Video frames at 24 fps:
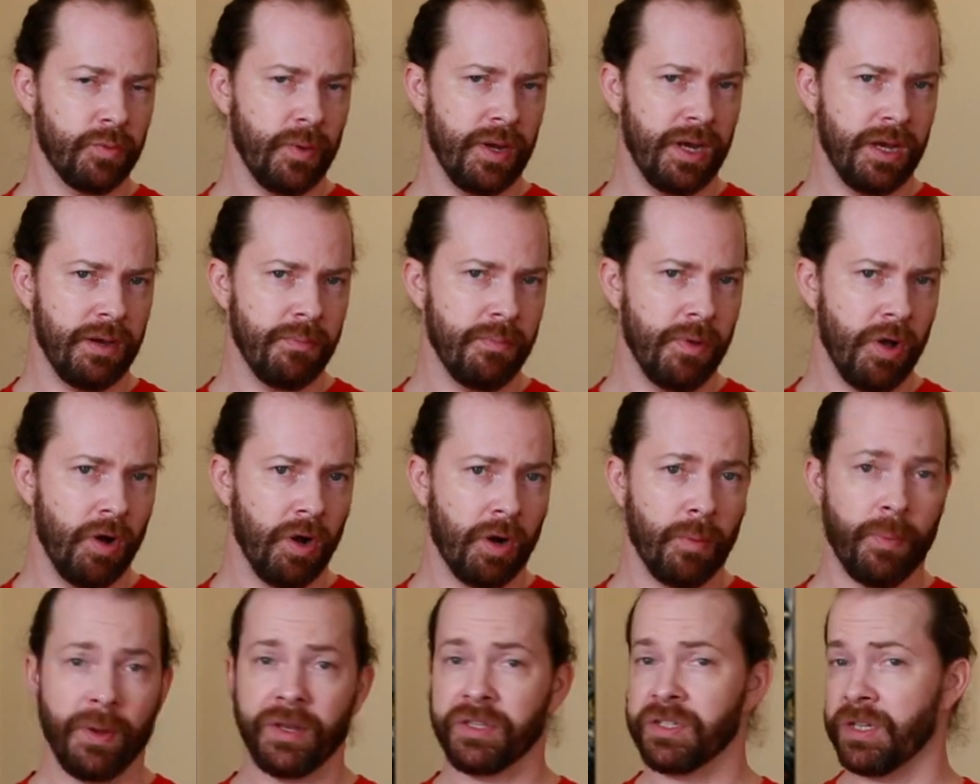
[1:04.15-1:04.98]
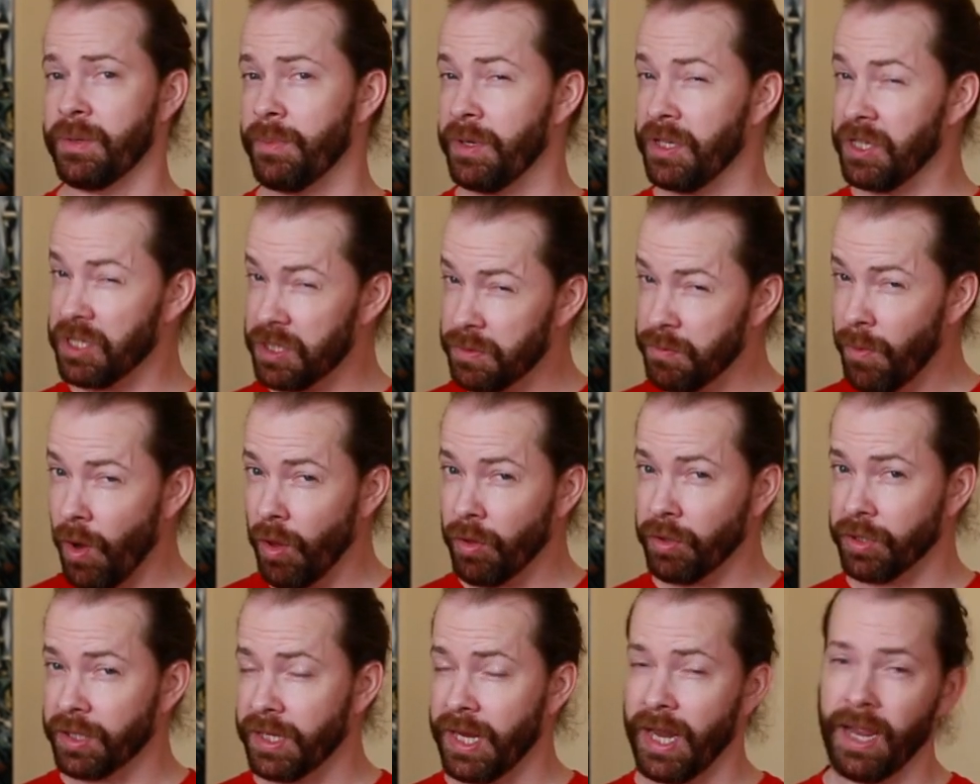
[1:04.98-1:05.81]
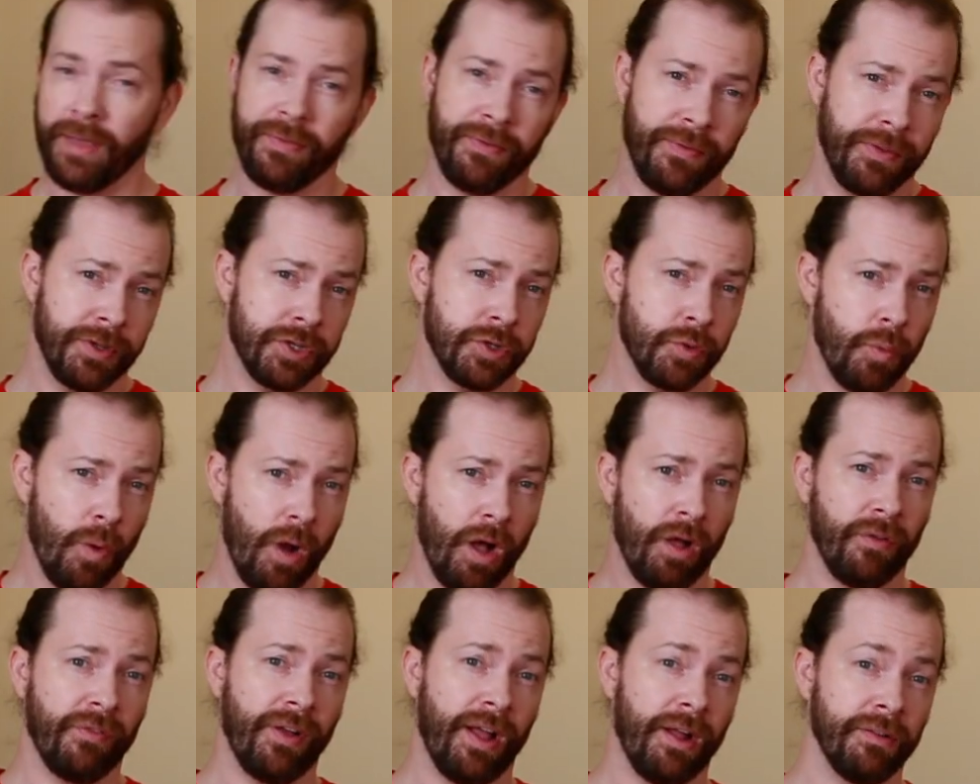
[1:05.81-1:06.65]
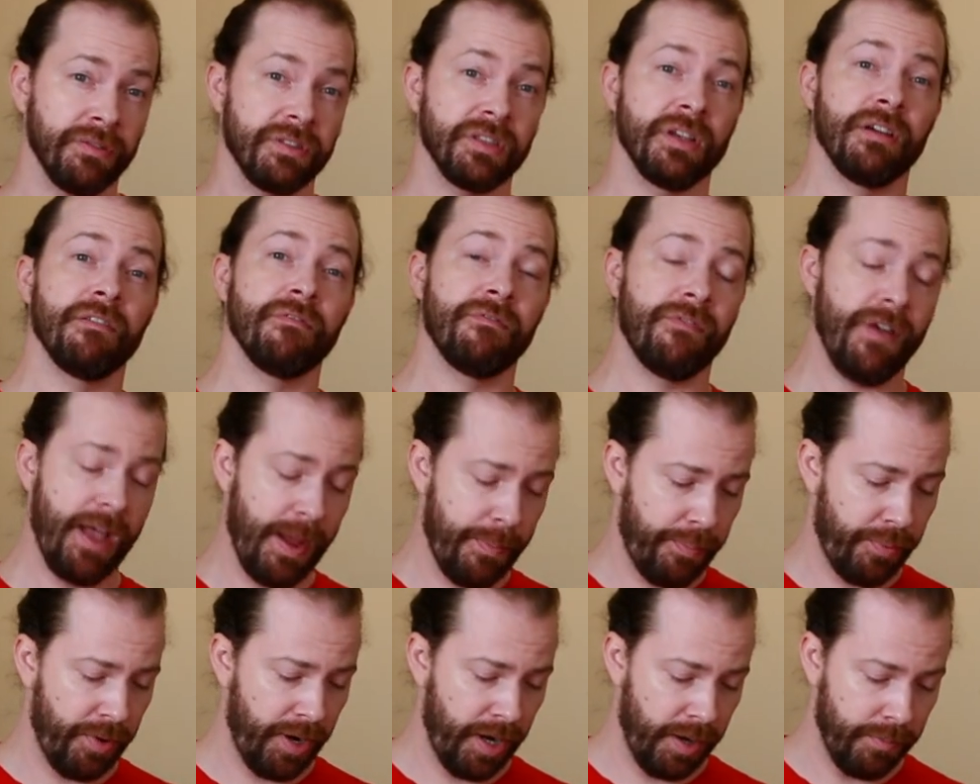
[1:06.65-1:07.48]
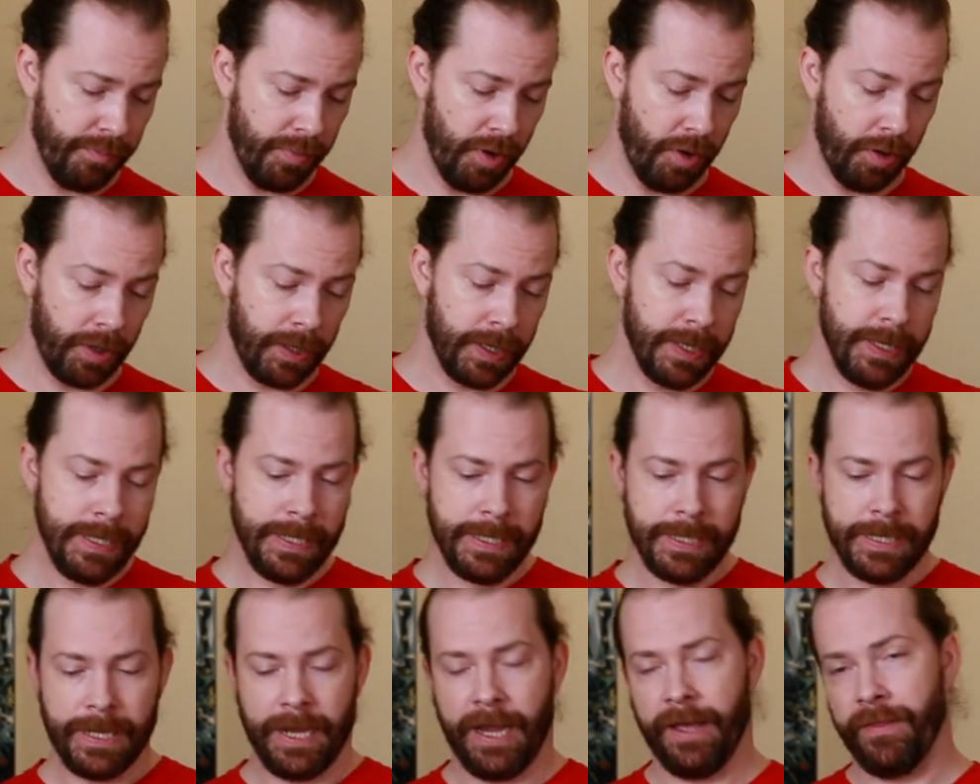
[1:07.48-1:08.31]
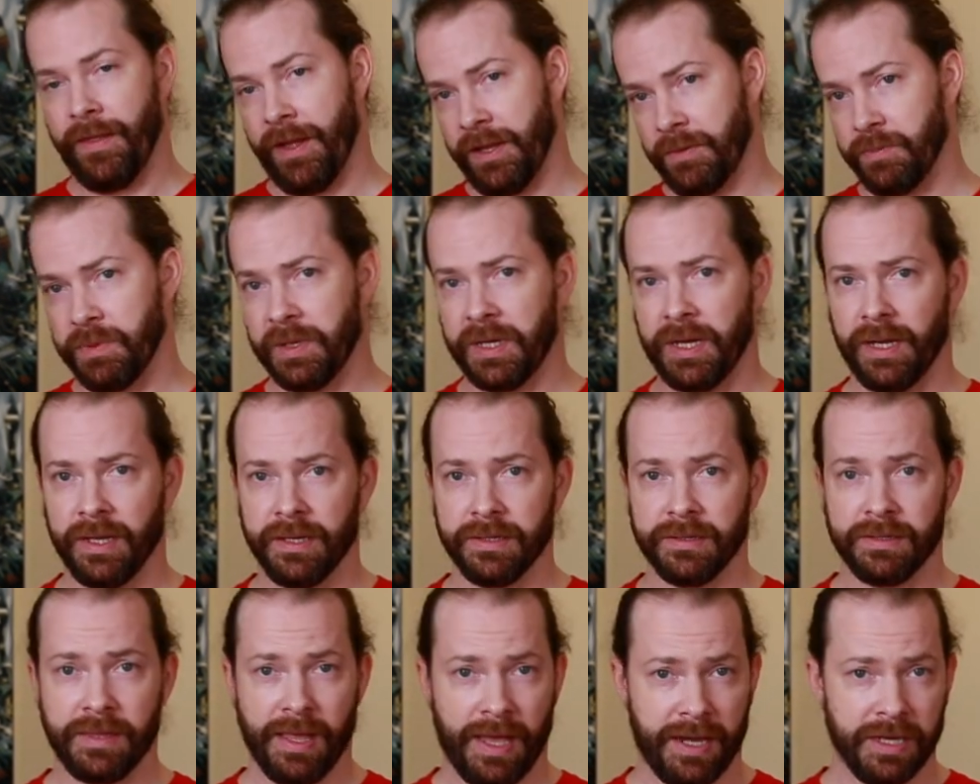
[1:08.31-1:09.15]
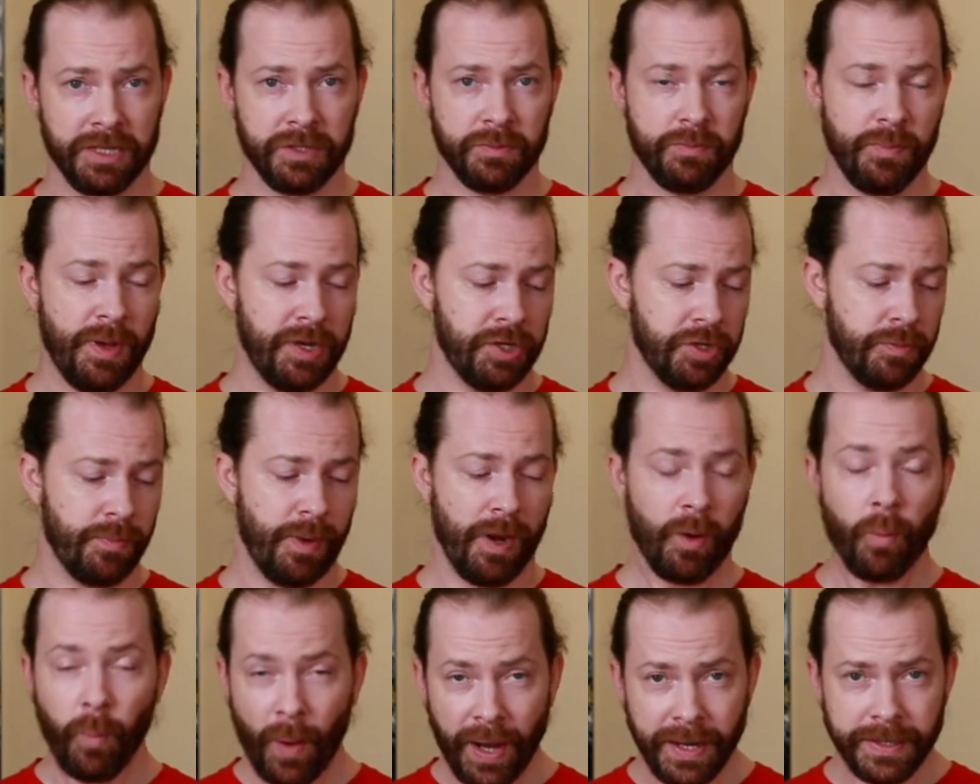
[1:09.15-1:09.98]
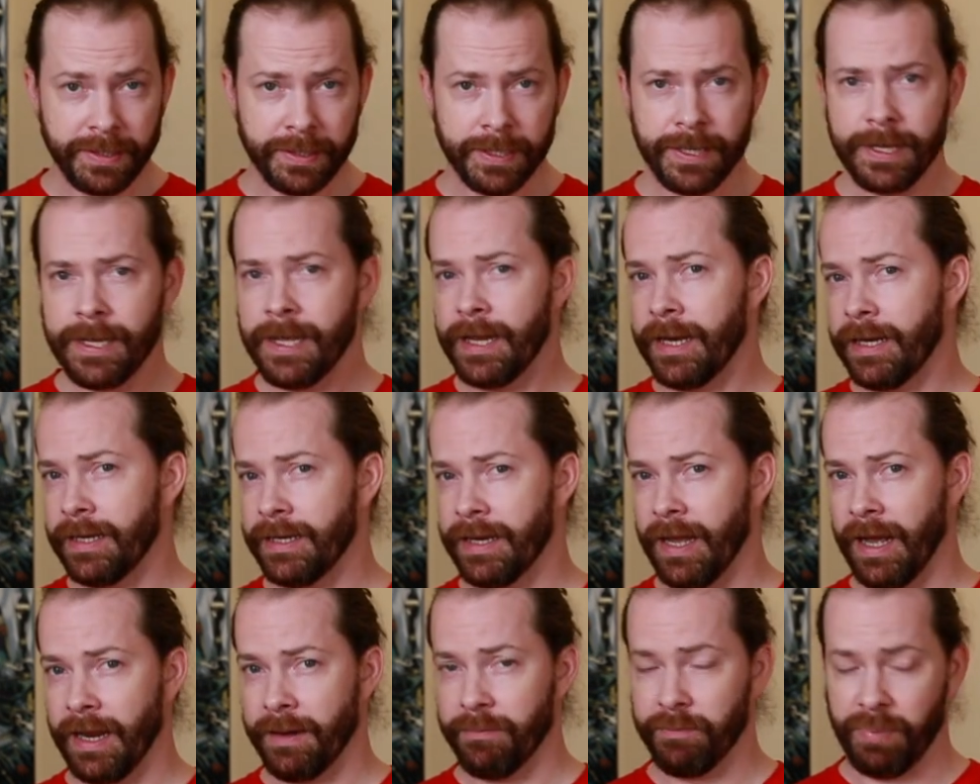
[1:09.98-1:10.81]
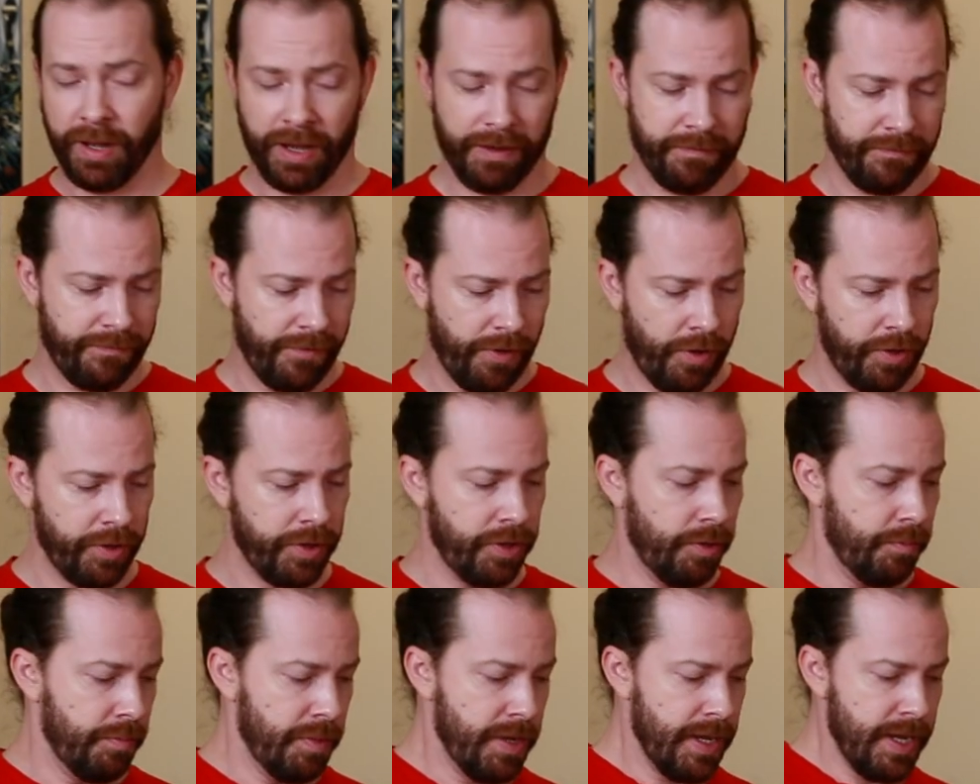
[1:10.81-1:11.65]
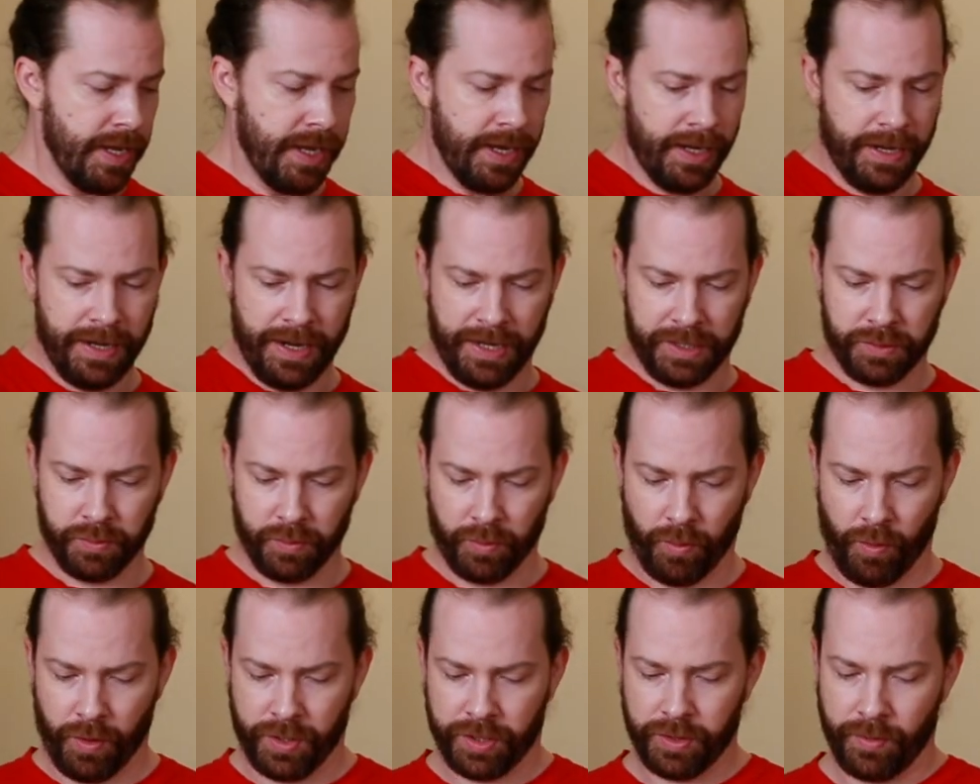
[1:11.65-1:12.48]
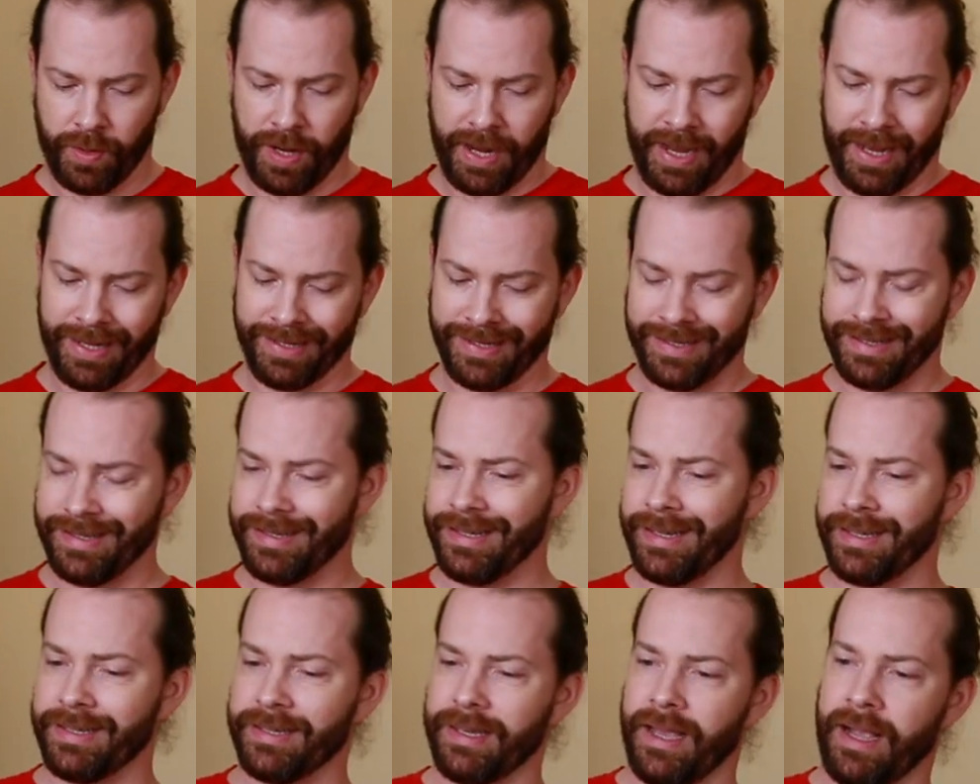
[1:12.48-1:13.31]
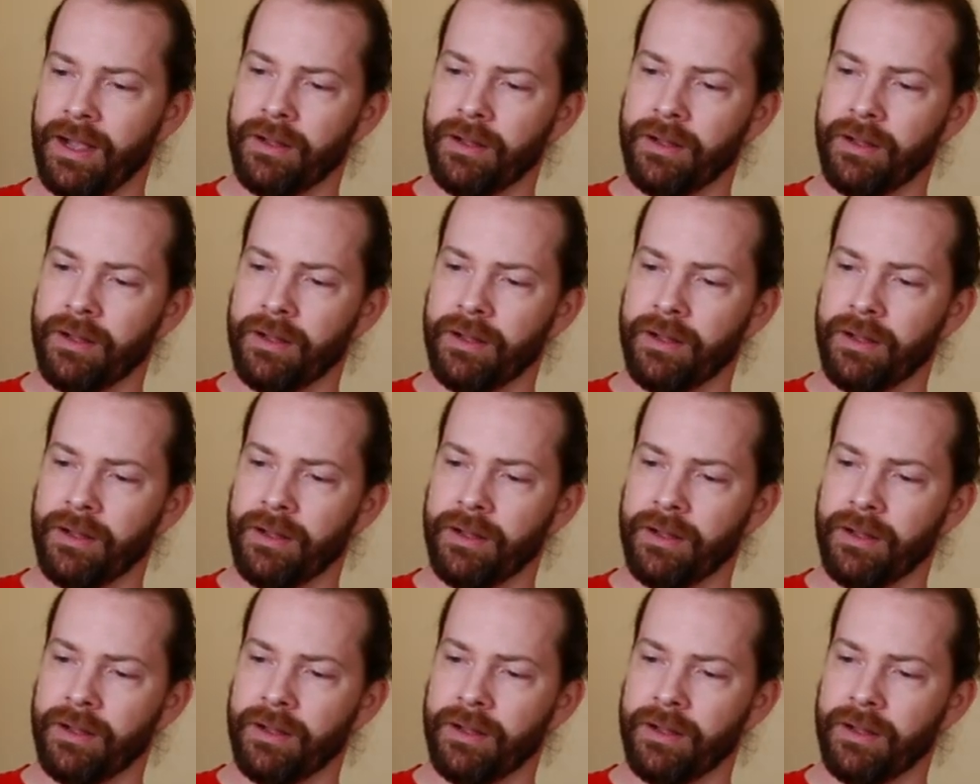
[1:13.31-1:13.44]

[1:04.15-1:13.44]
sweetened milk, but it's gonna be a smaller can than the 12 ounce evaporated milk, and that's because that is measured by weight, not by volume. Next, we're going to add six